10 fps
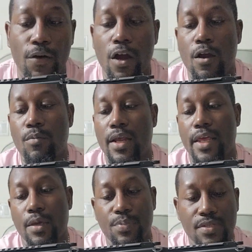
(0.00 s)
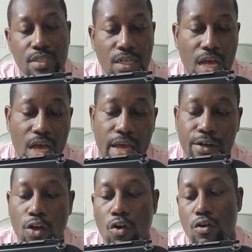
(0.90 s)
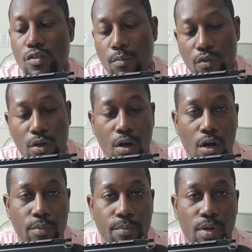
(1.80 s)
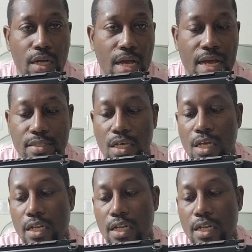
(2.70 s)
firearm like the APC9 or some other carbine, but guys,